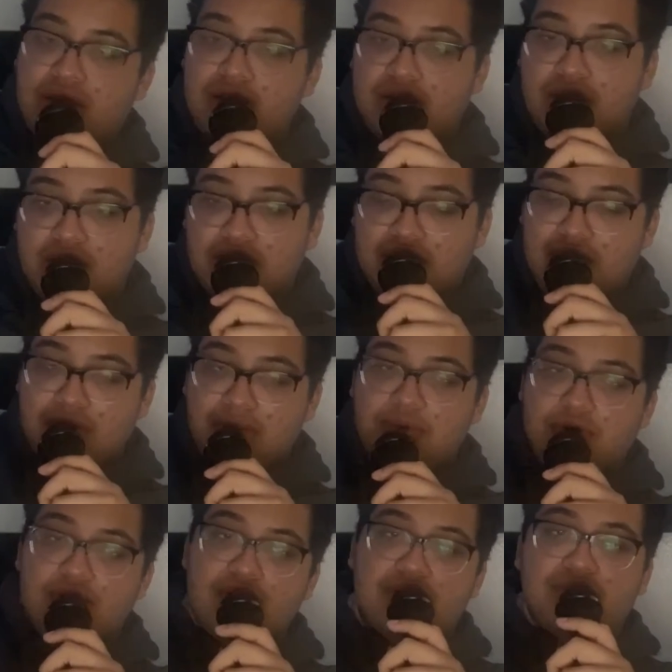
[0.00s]
keep
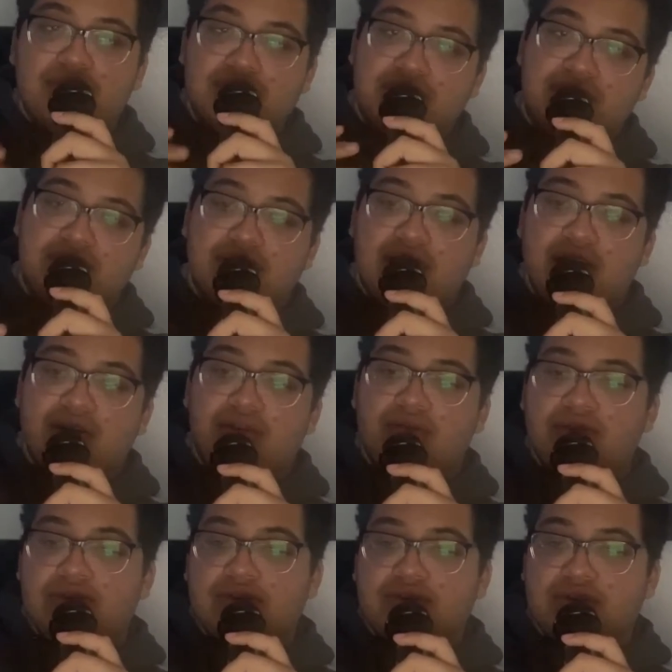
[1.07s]
going with the
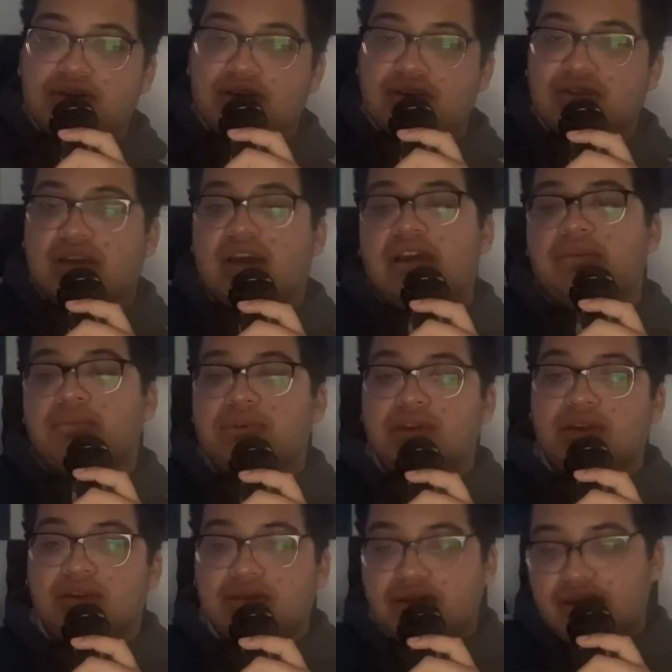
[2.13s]
Snyderverse, because I
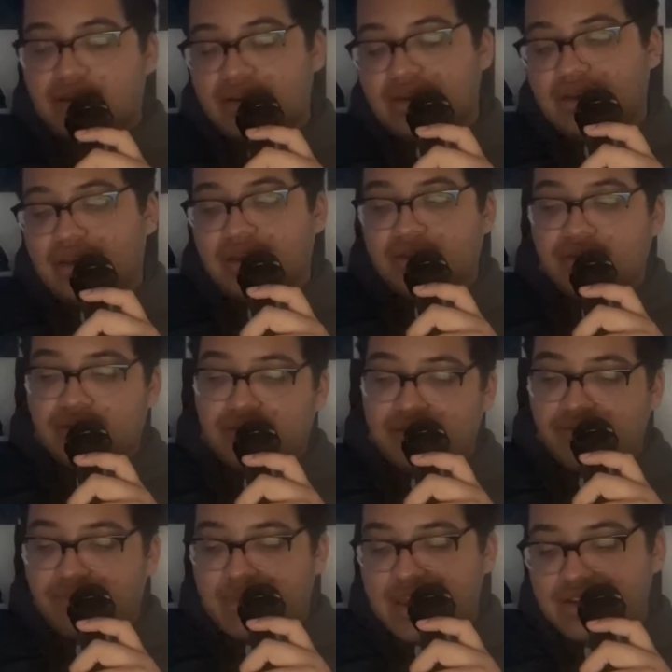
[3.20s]
mean, it,
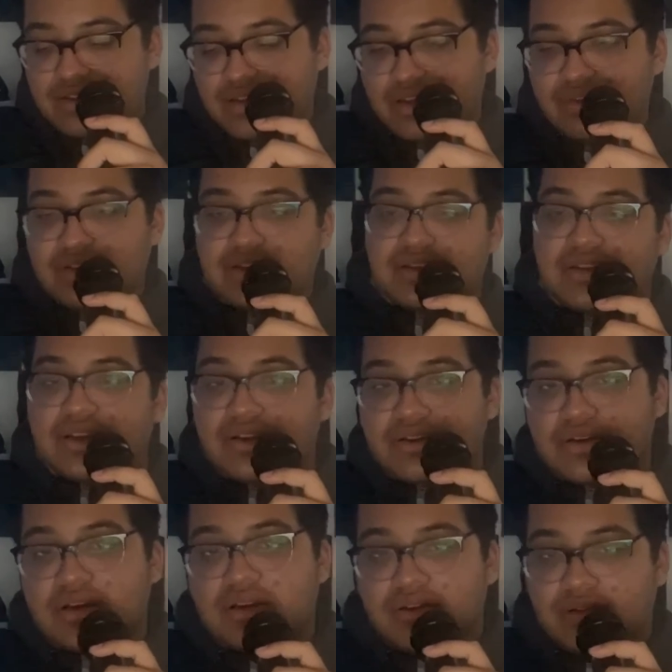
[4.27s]
based off the Snyder
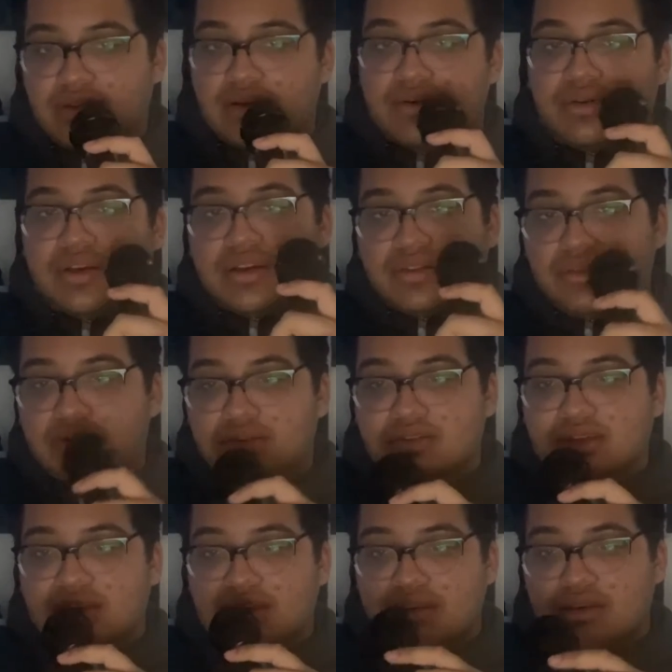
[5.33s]
Cut alone, it looks
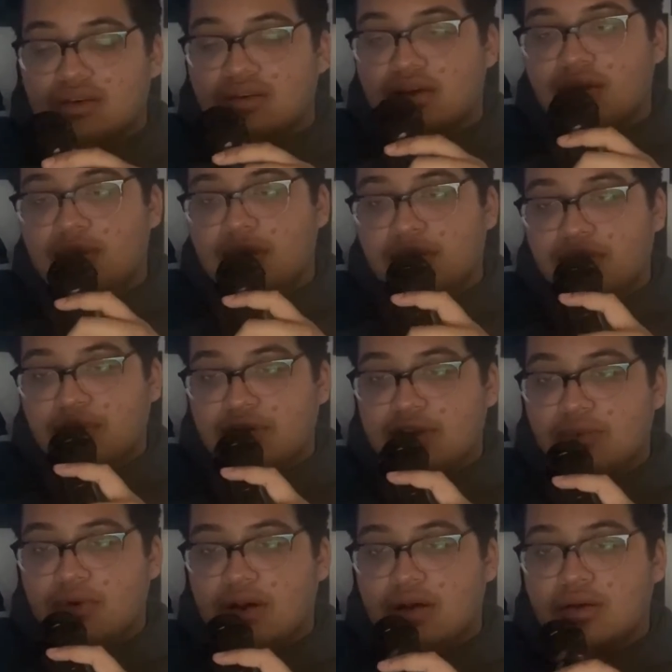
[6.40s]
like it could come out pretty
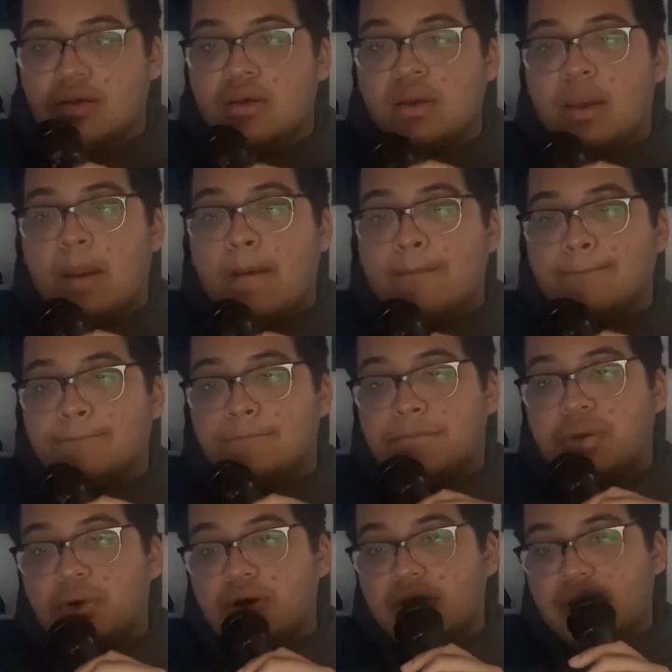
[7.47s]
well.
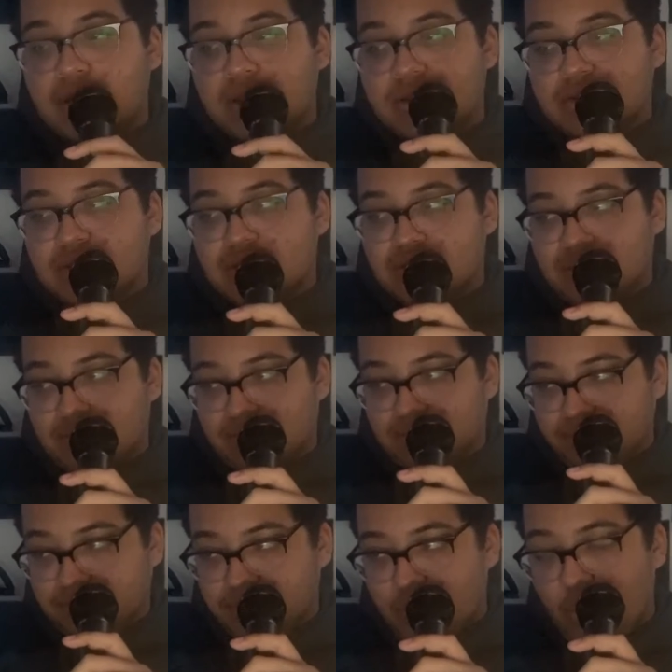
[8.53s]
But,
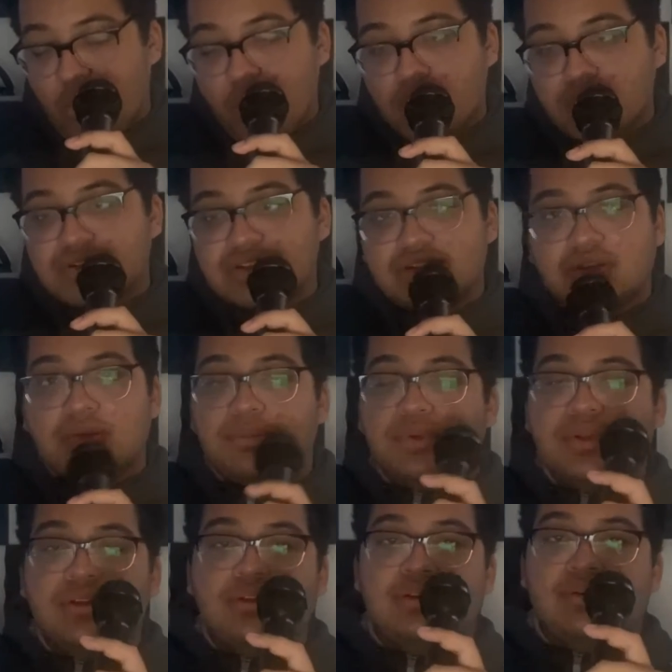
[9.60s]
or just
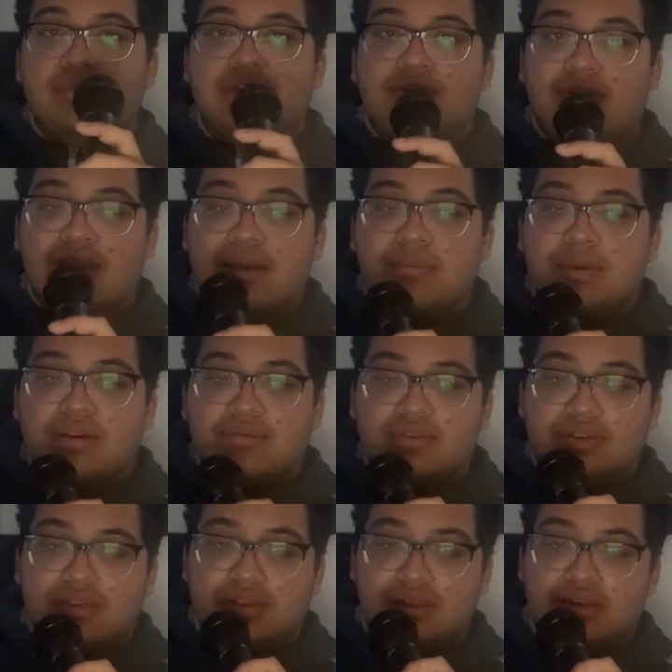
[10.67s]
completely revamp
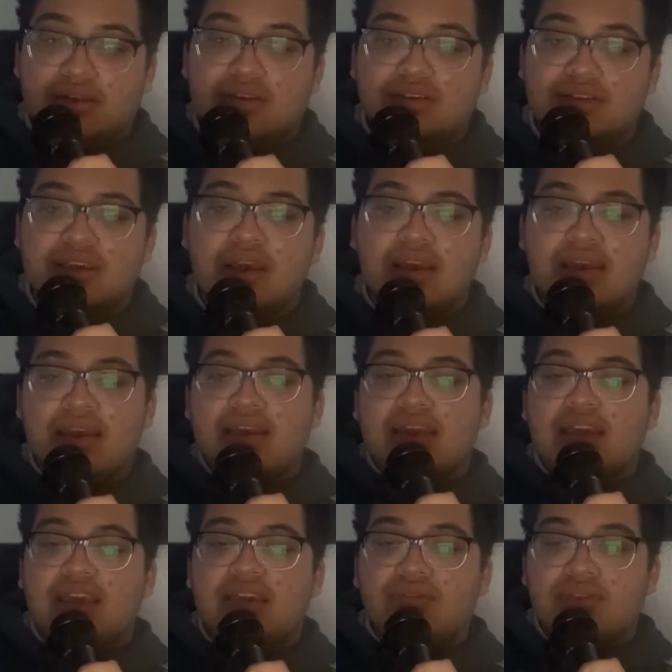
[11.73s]
everything, because
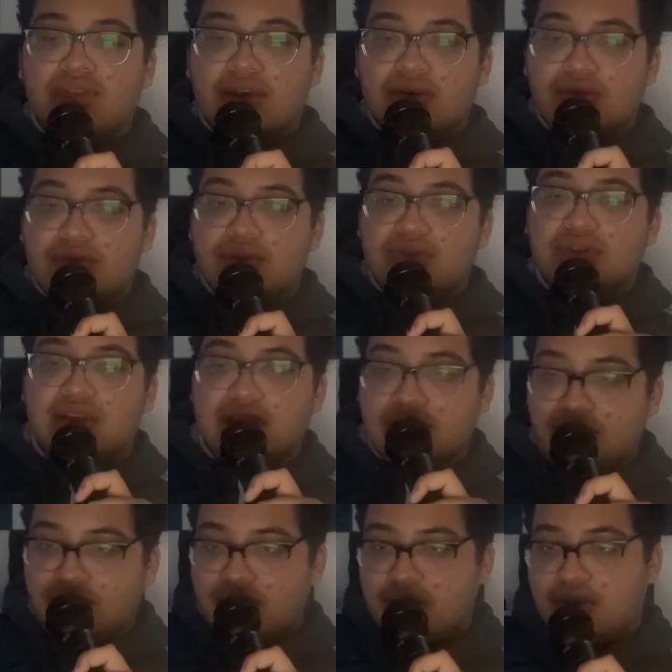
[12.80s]
even like when you take it
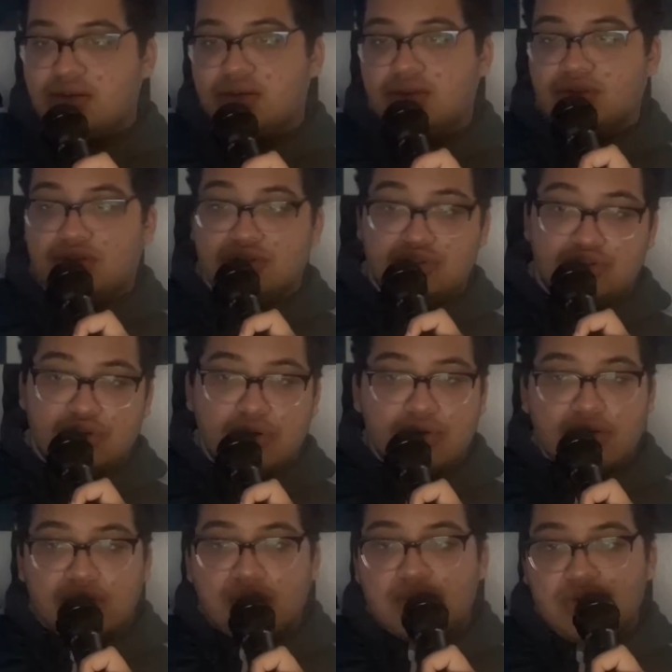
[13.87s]
like the
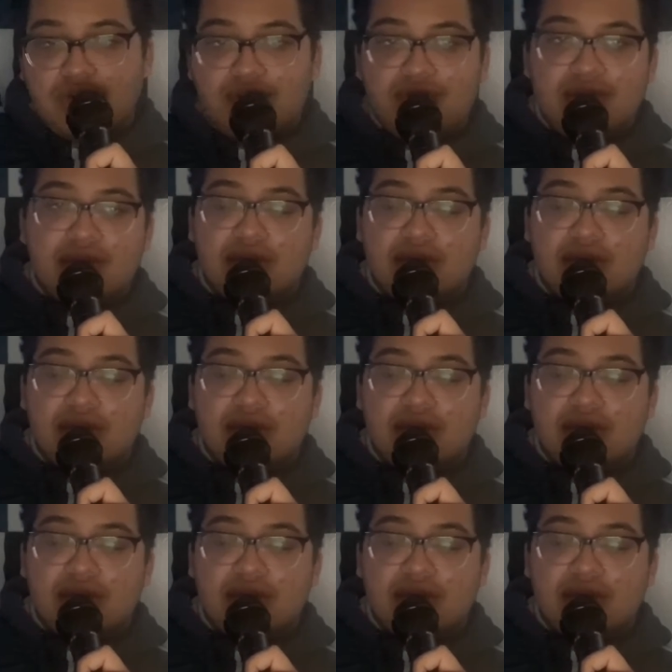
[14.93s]
Joker movie,